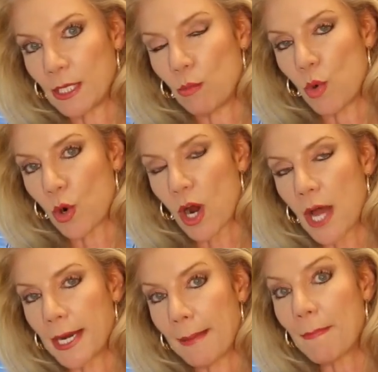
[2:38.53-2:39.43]
deal more
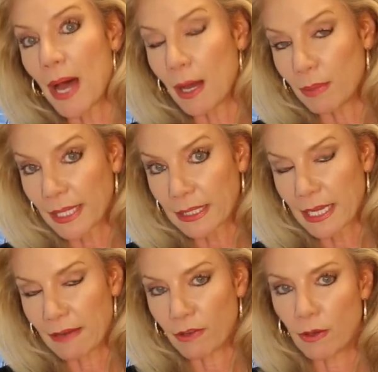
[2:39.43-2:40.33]
on a public
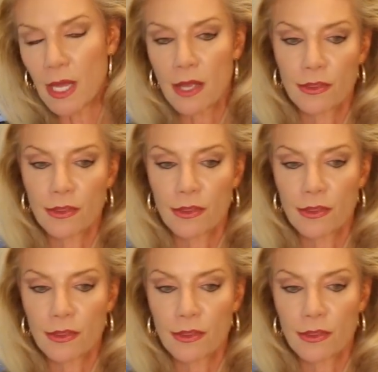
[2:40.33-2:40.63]
level.